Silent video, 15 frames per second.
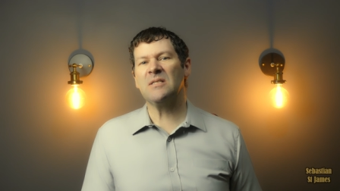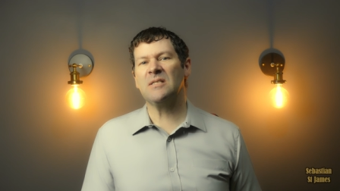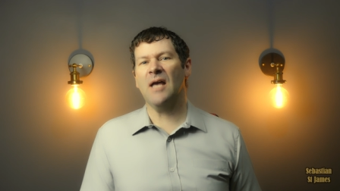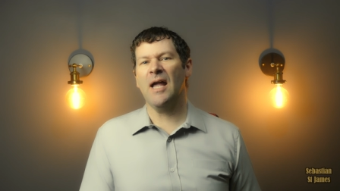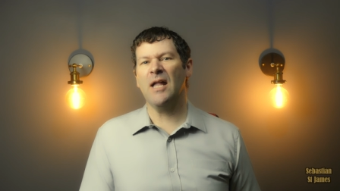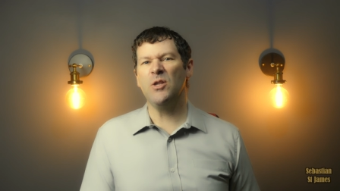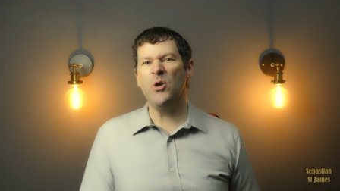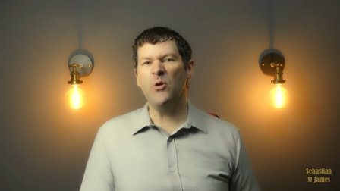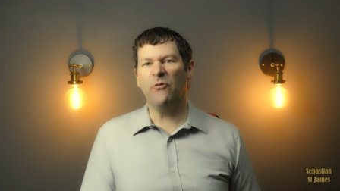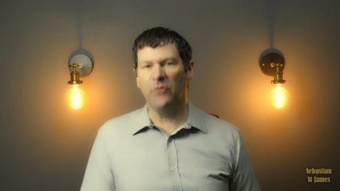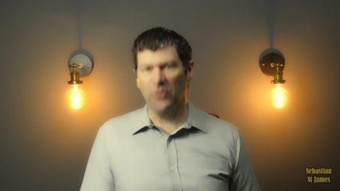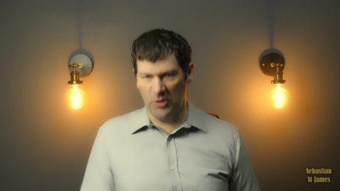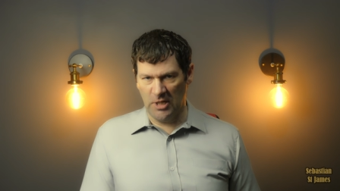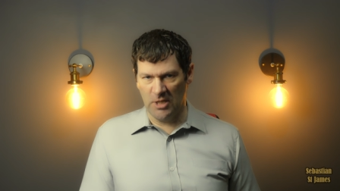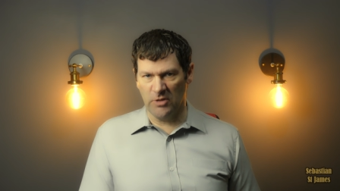are saying new
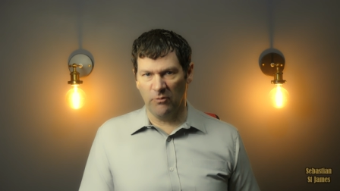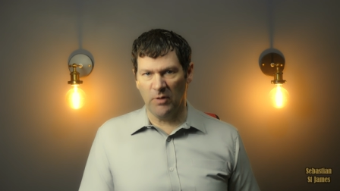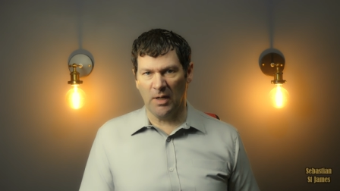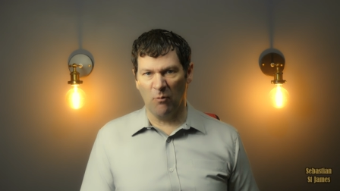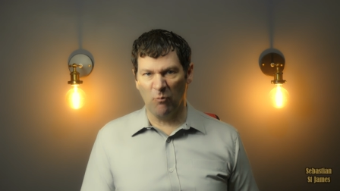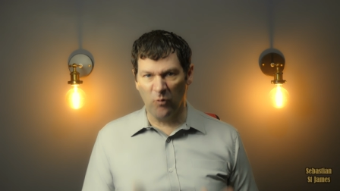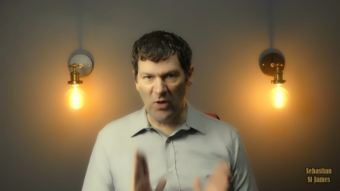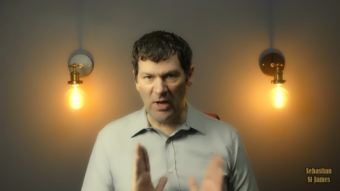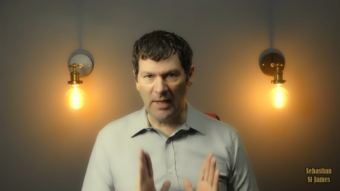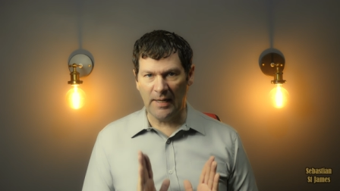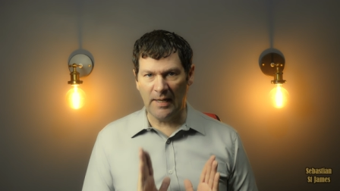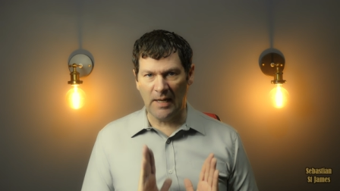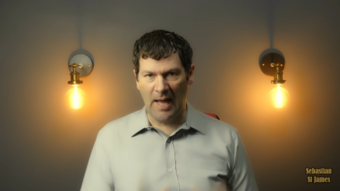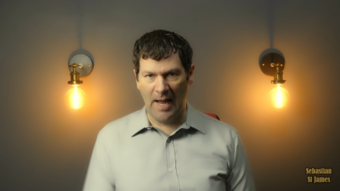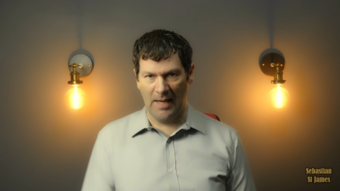footage of what I'm
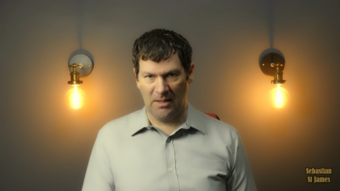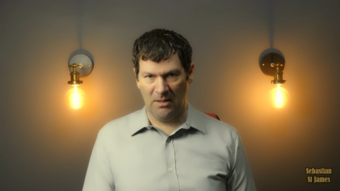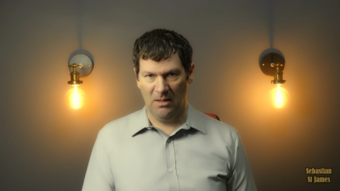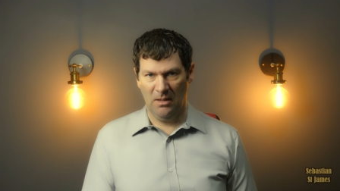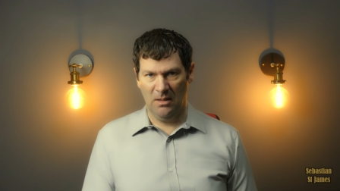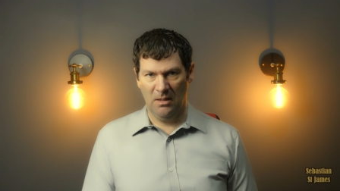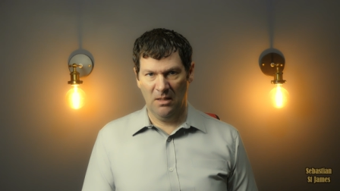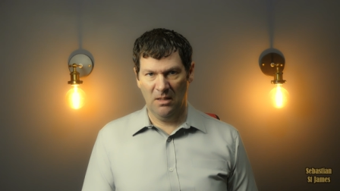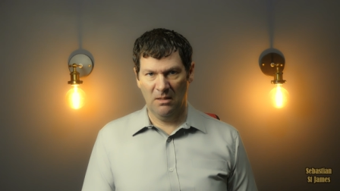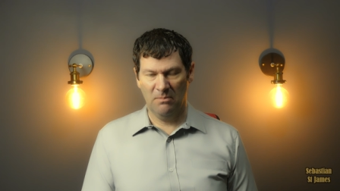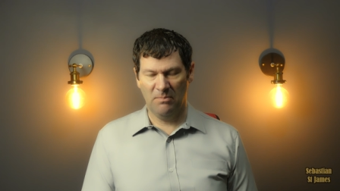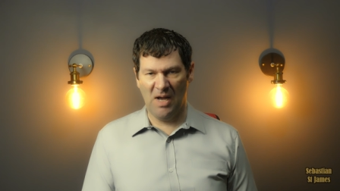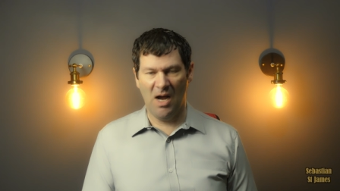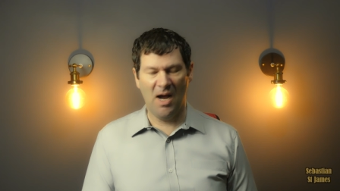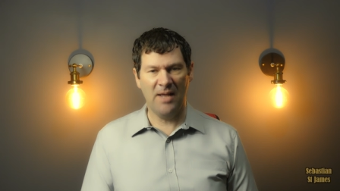really like
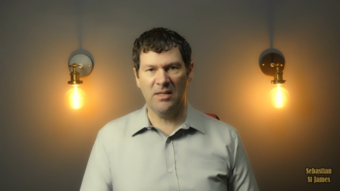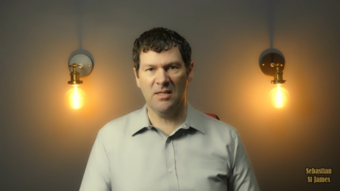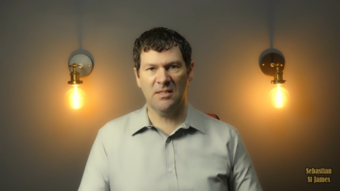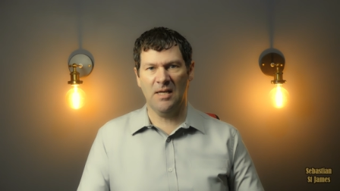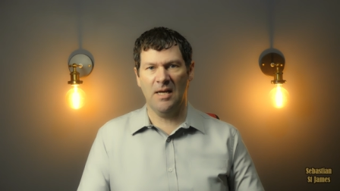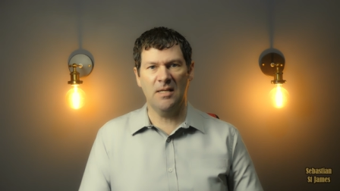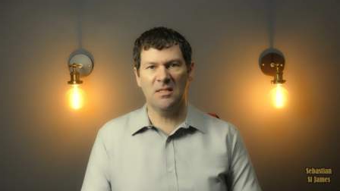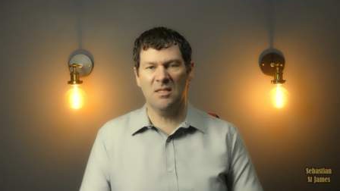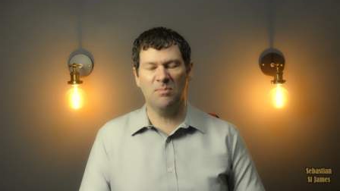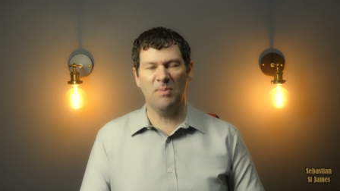behind the scenes has